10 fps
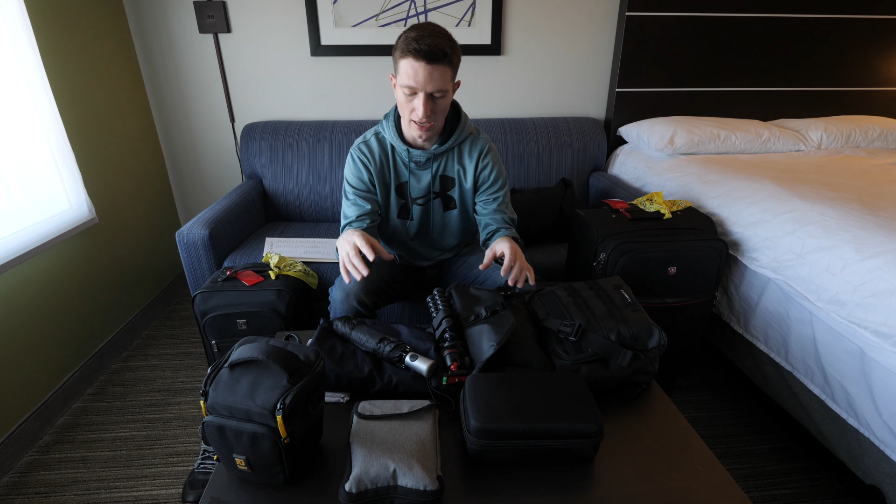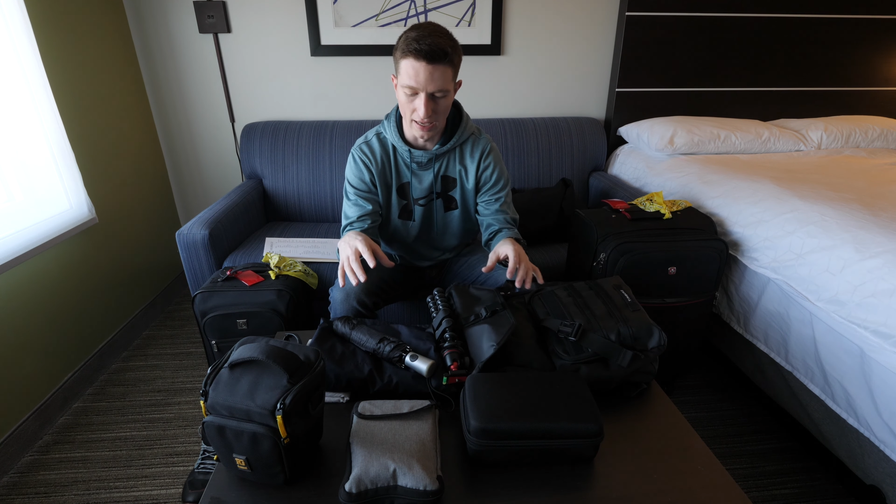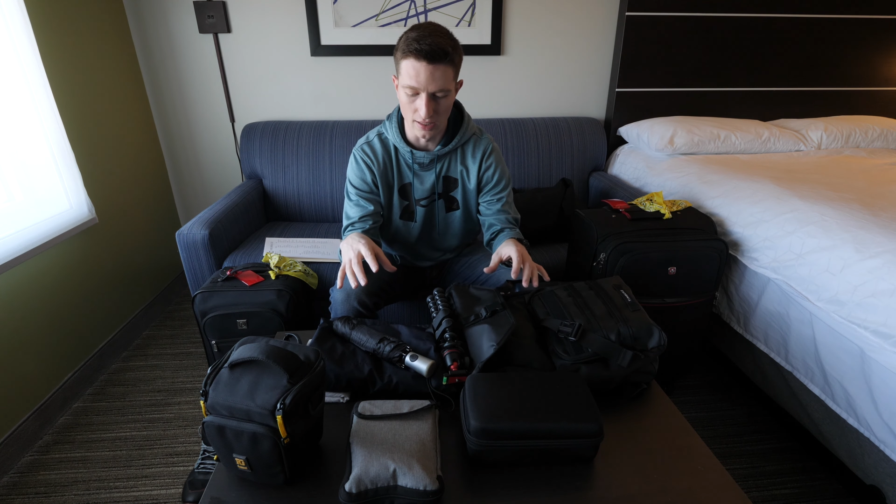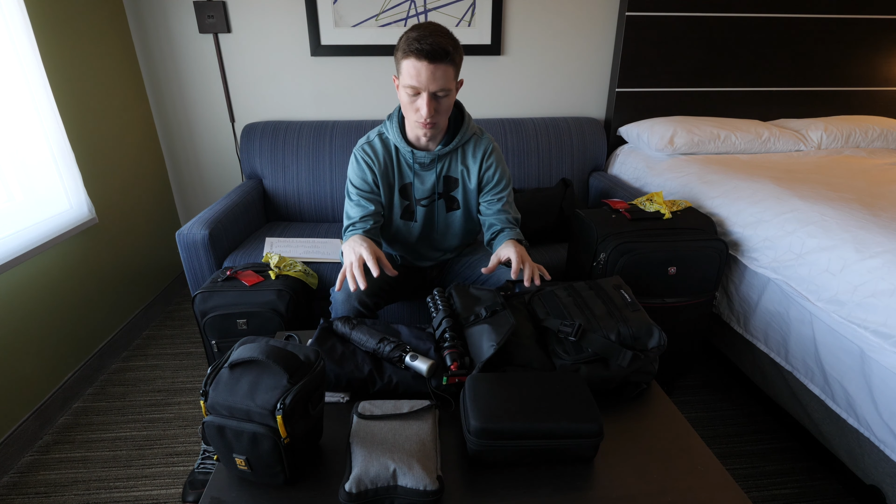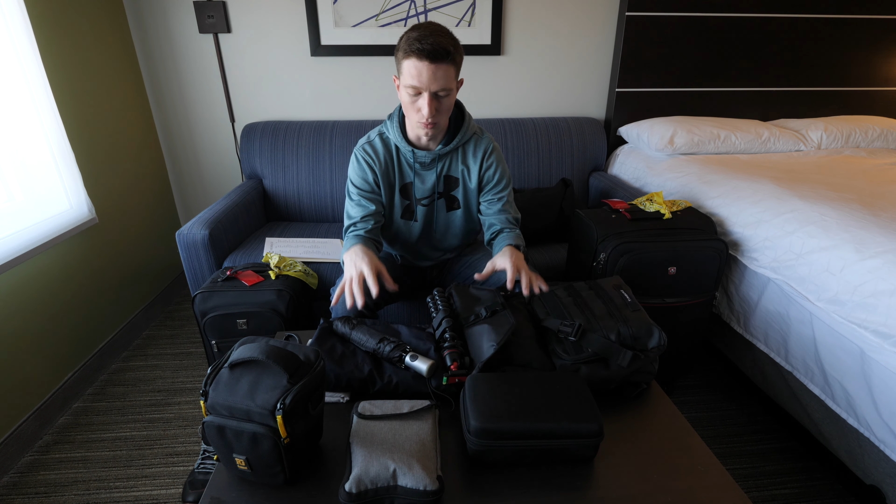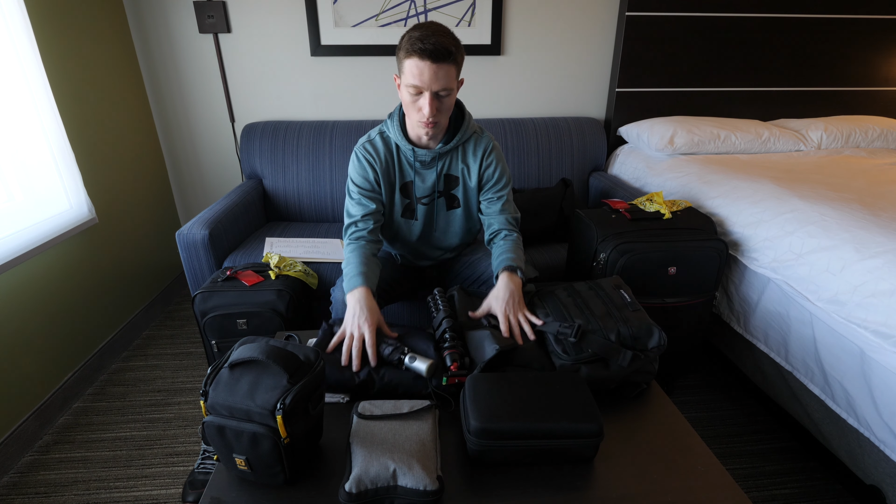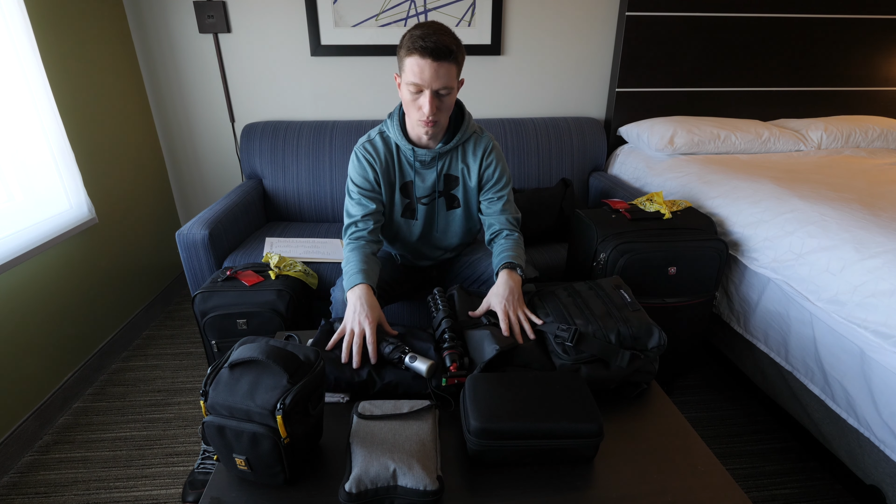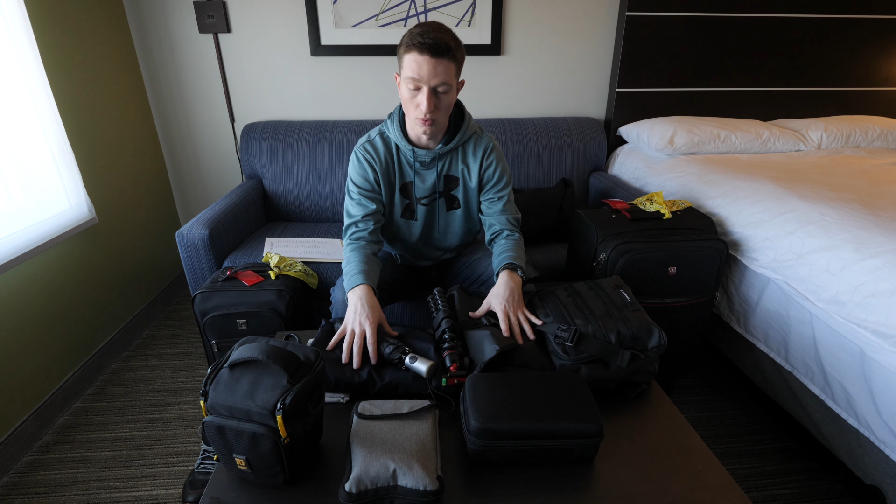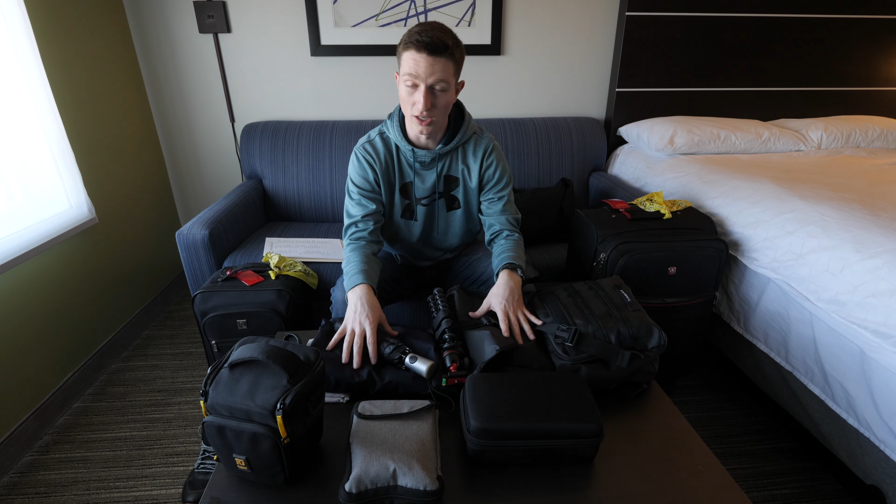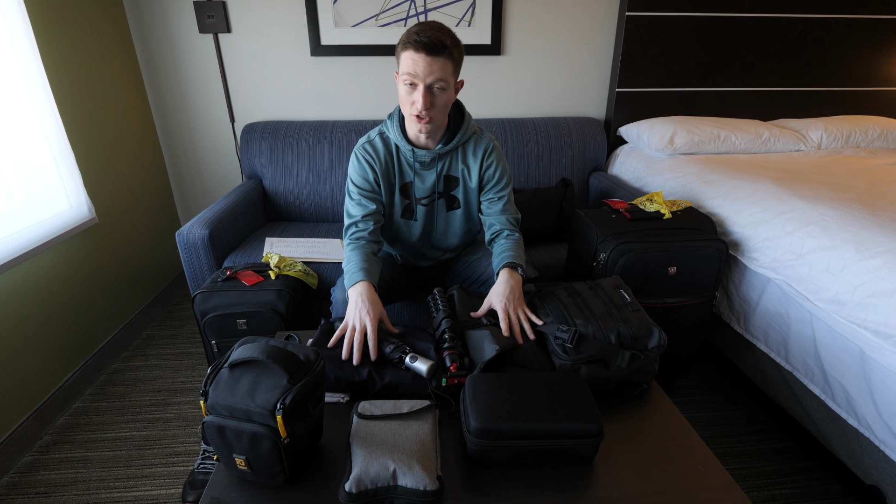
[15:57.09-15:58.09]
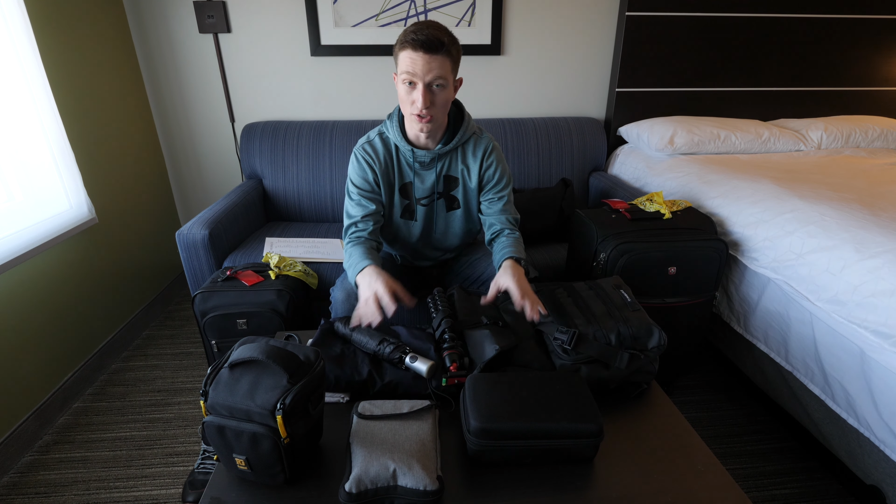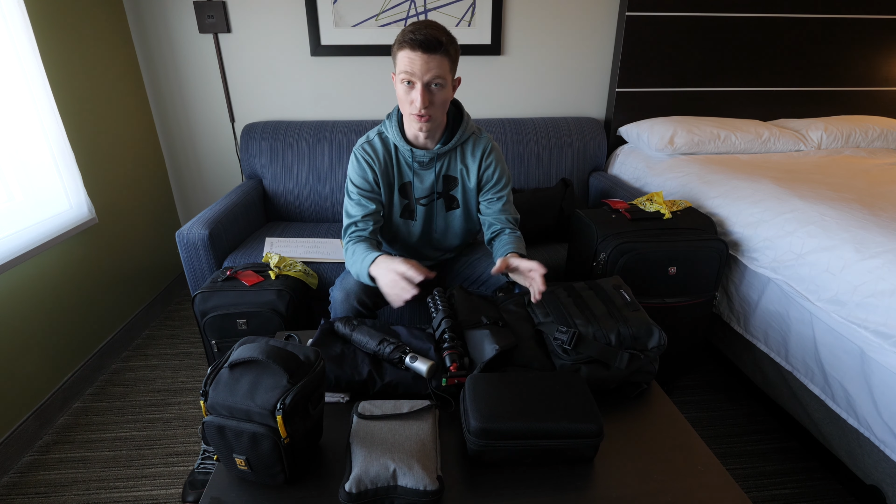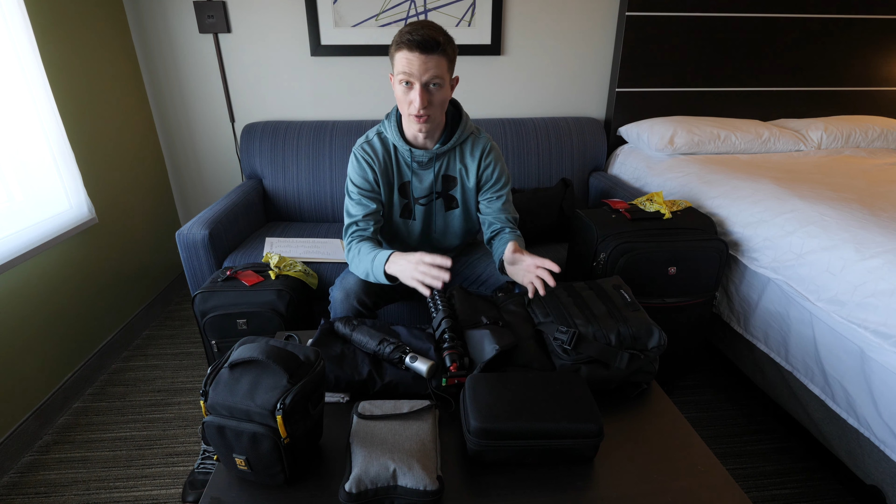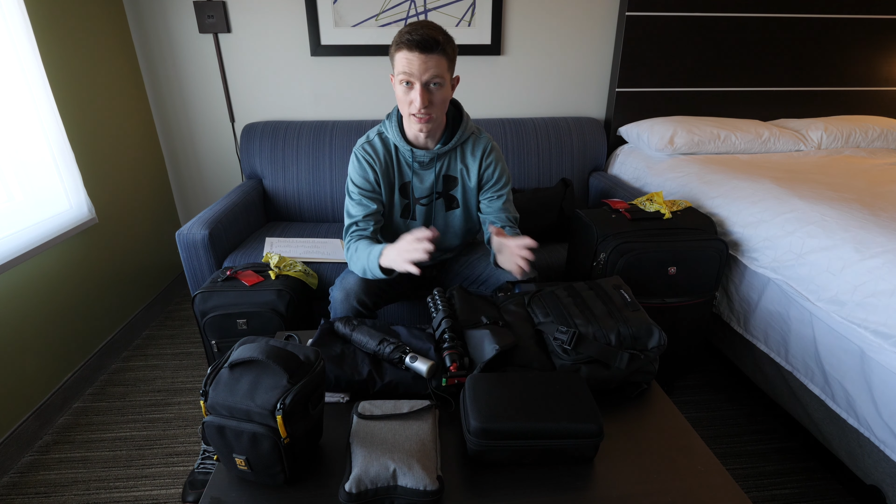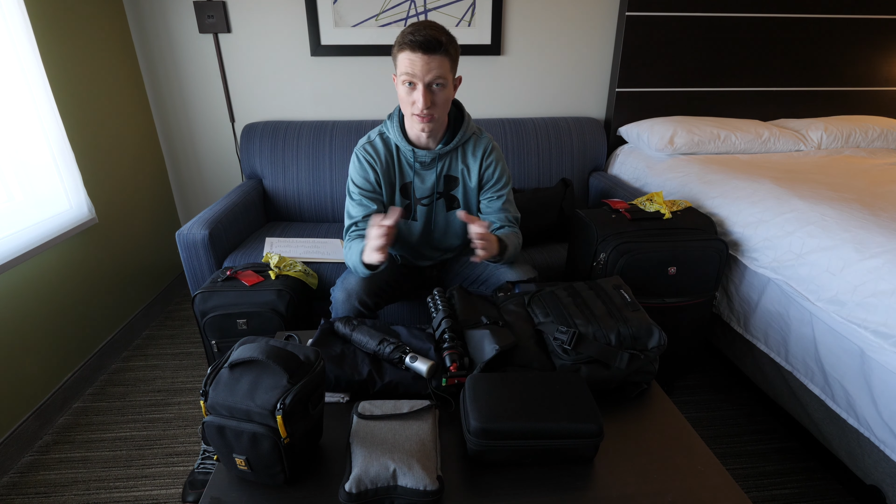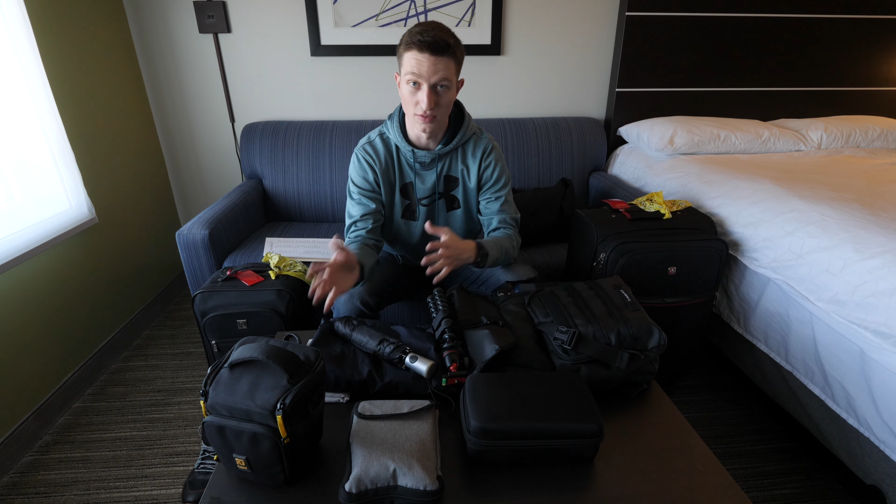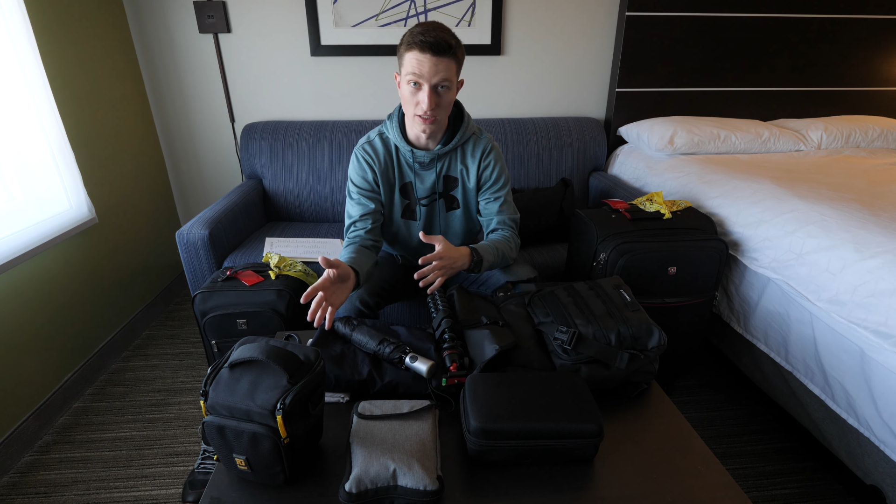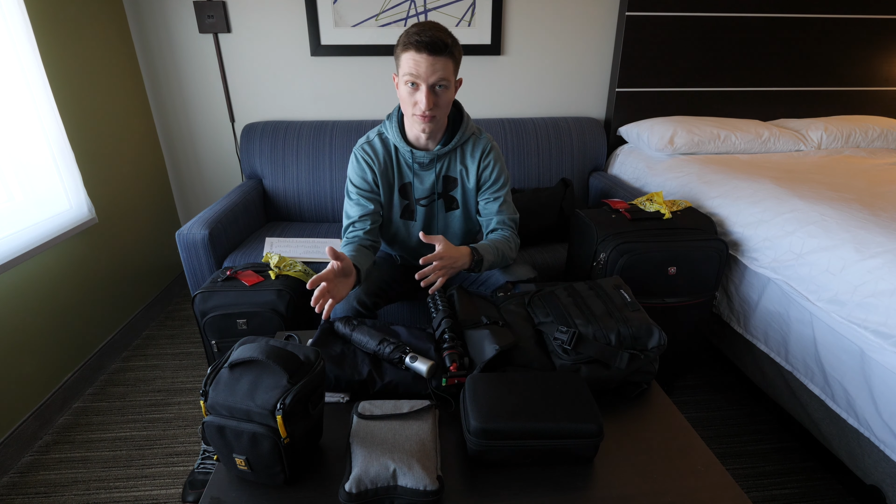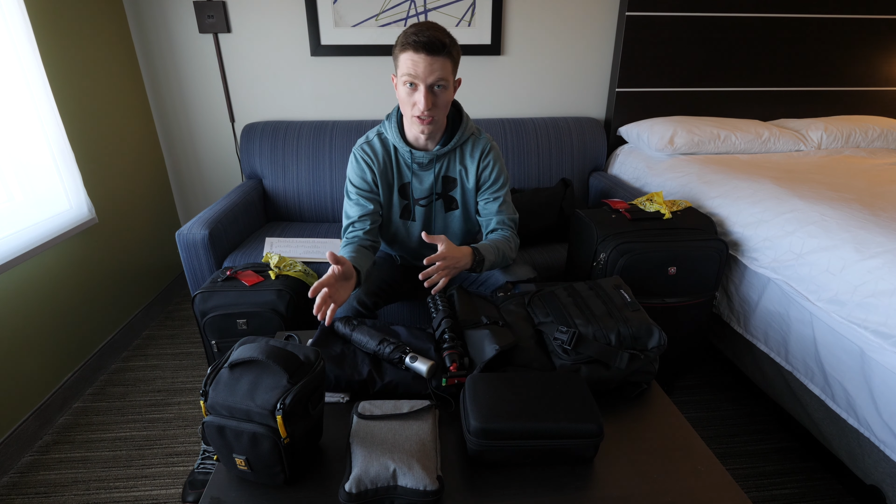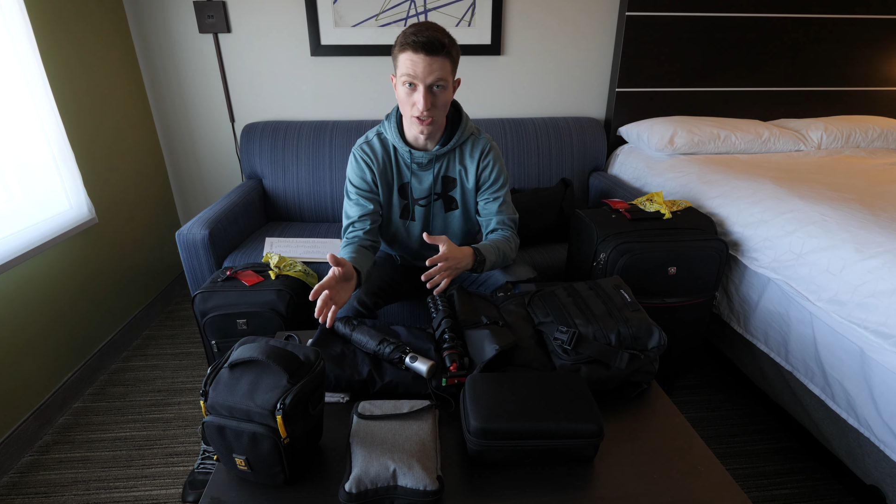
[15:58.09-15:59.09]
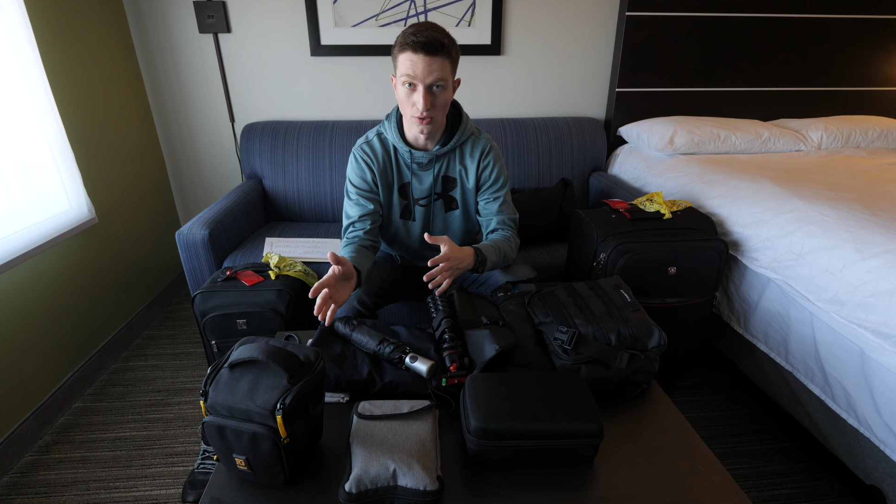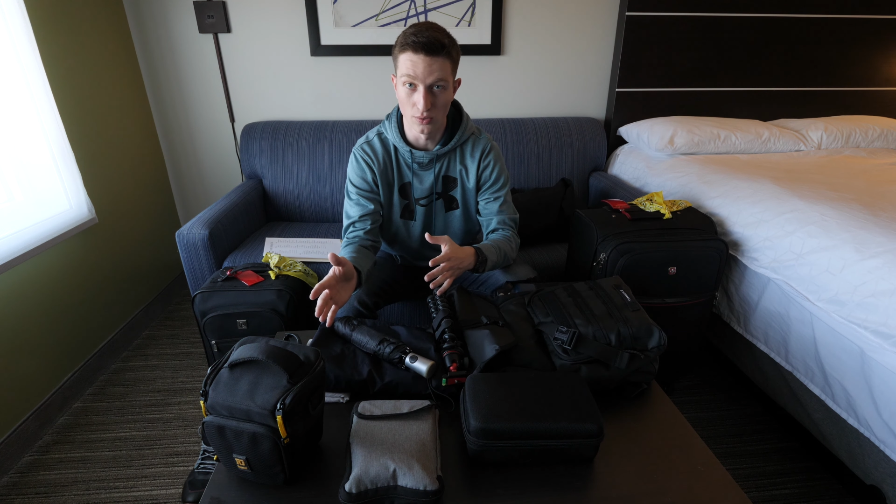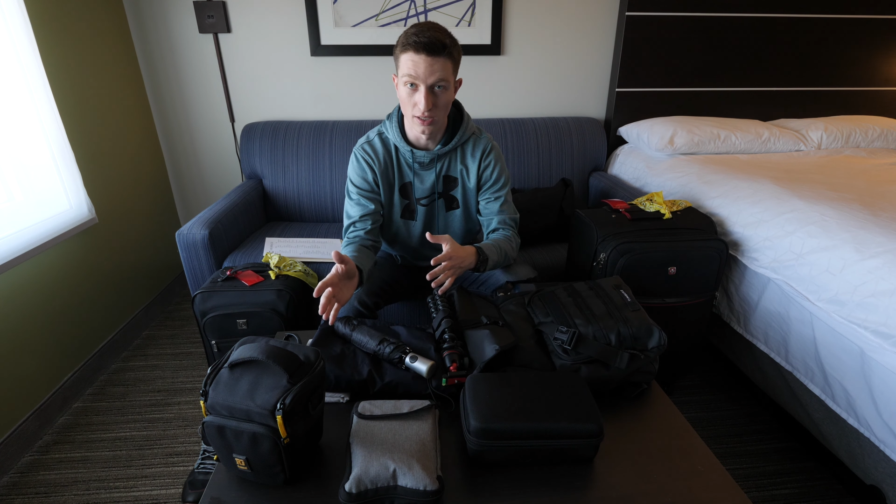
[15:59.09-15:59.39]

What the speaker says: And then watch the rest of this video